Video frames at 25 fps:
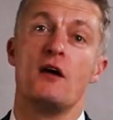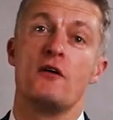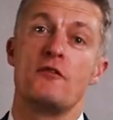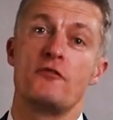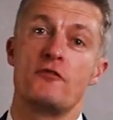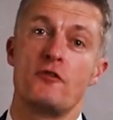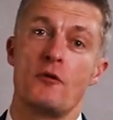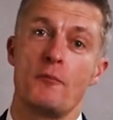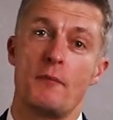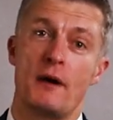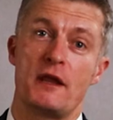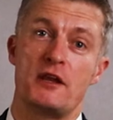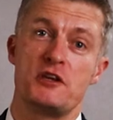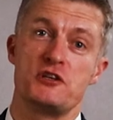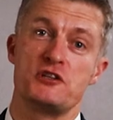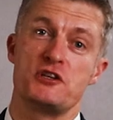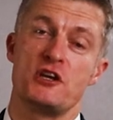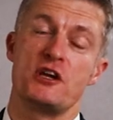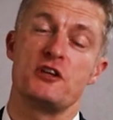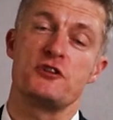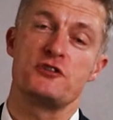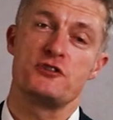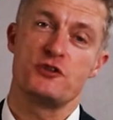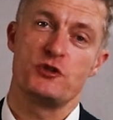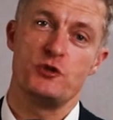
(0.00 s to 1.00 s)
from
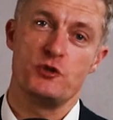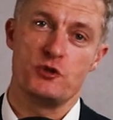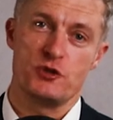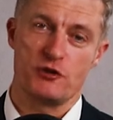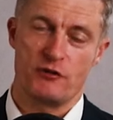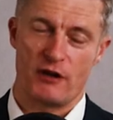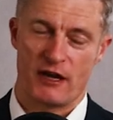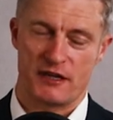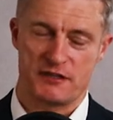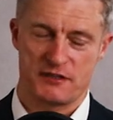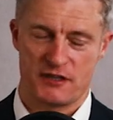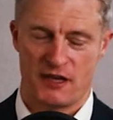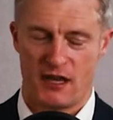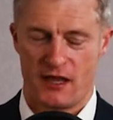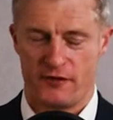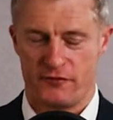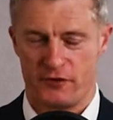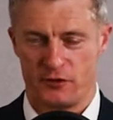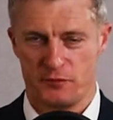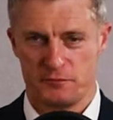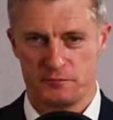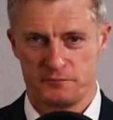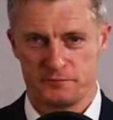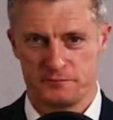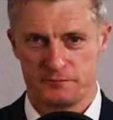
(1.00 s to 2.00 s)
manager to director
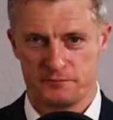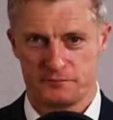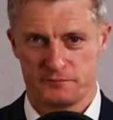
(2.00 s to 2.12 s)
level.